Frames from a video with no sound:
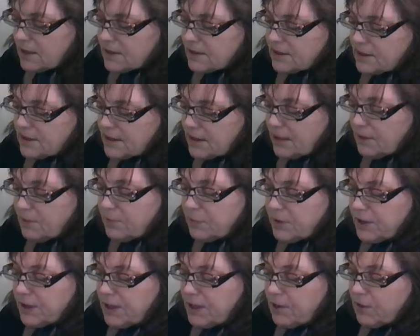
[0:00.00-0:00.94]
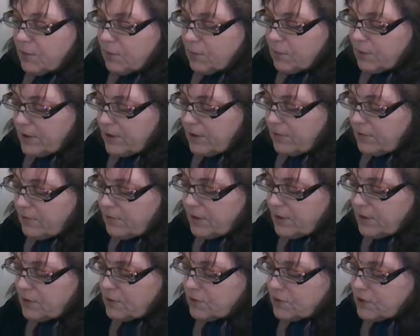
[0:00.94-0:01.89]
simply
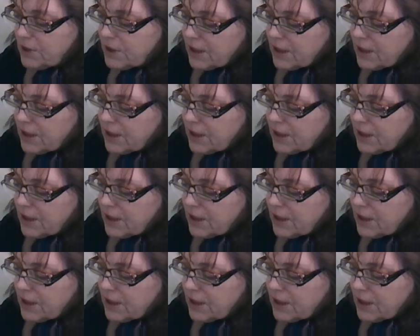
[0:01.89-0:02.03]
refused